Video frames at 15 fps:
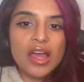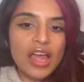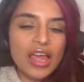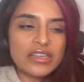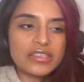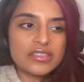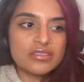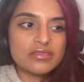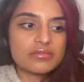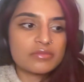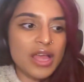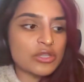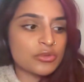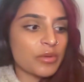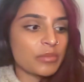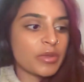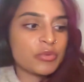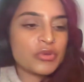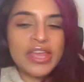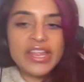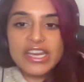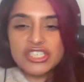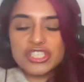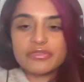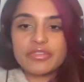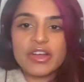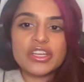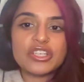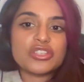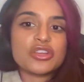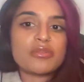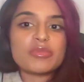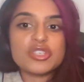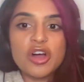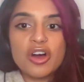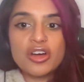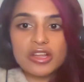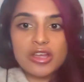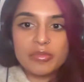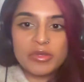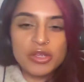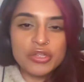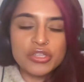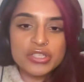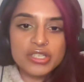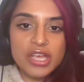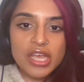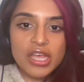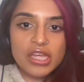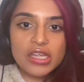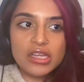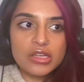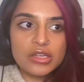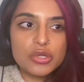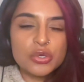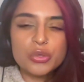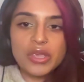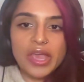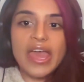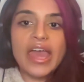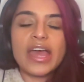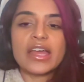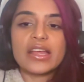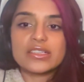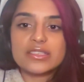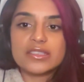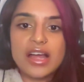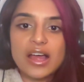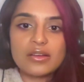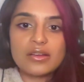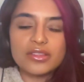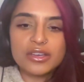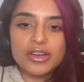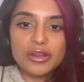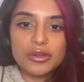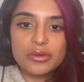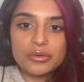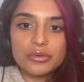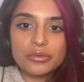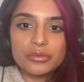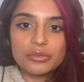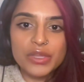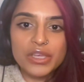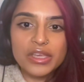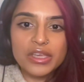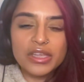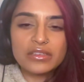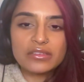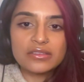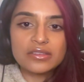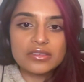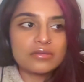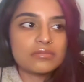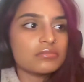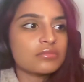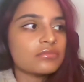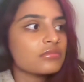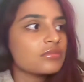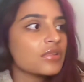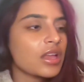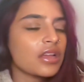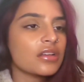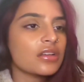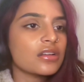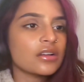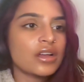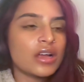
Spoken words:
And that's why people with ADHD find it so much harder, because who cares that, you know, we can like,